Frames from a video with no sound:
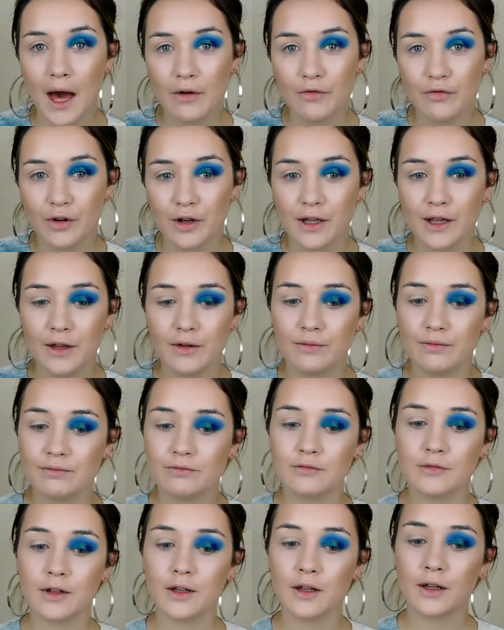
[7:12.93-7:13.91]
Yeah, I
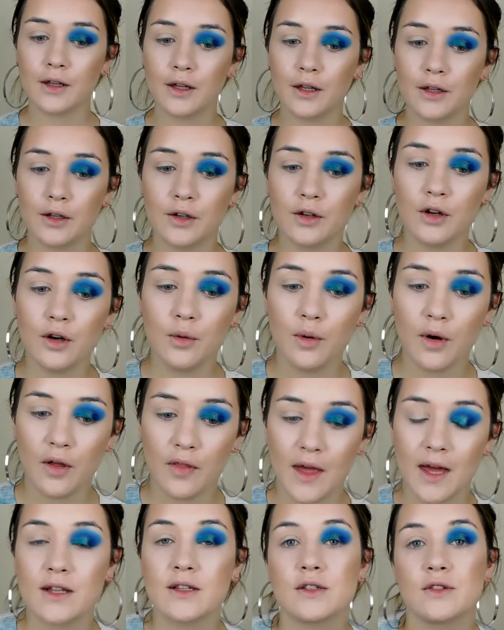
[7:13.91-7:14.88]
really,
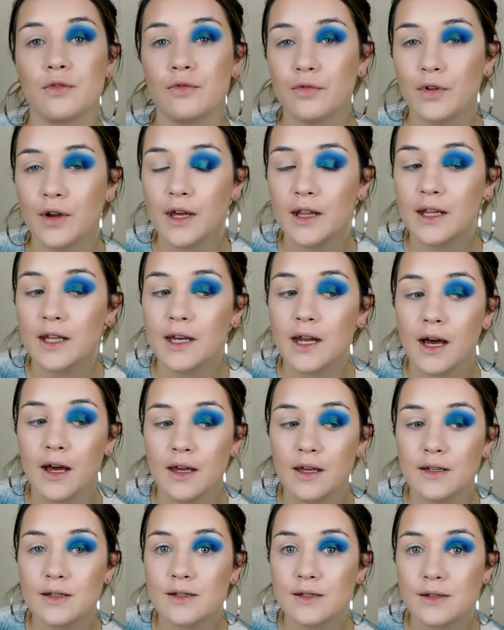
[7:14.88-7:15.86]
you know what, that's
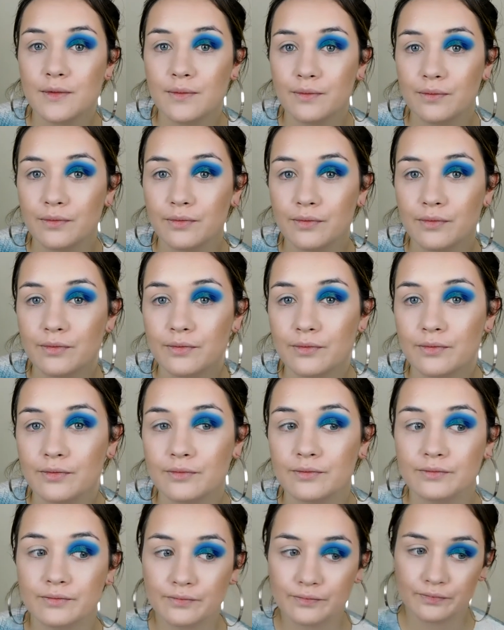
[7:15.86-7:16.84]
really nice.
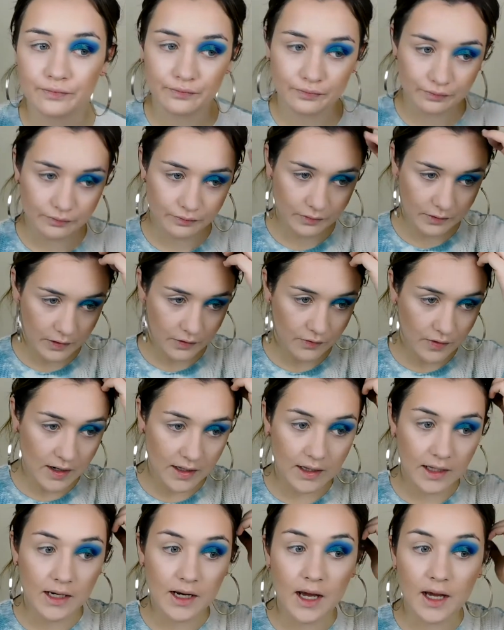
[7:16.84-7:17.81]

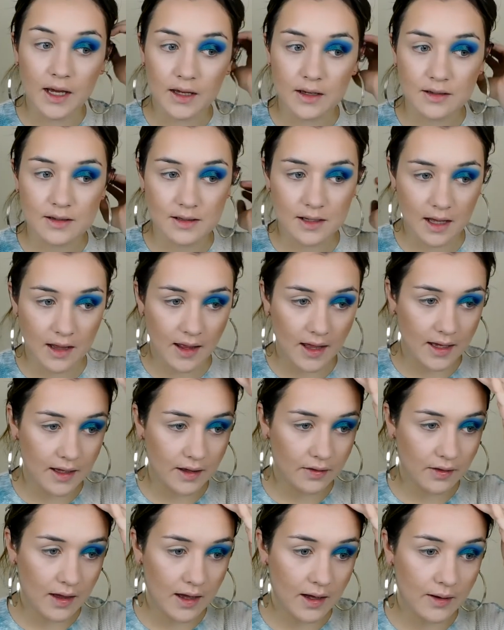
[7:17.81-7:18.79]
Really
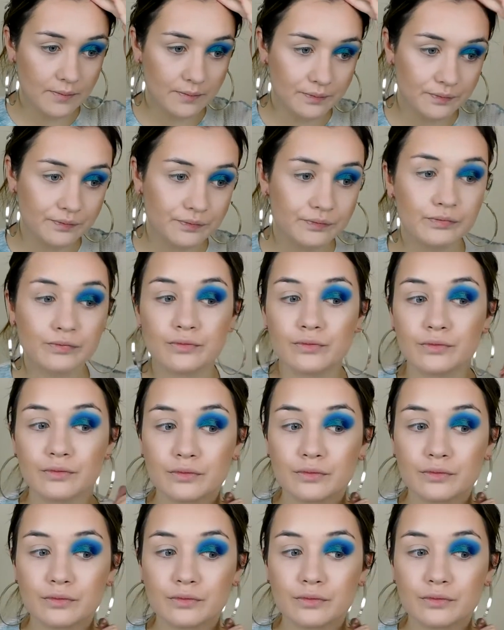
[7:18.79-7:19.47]
nice, I like that.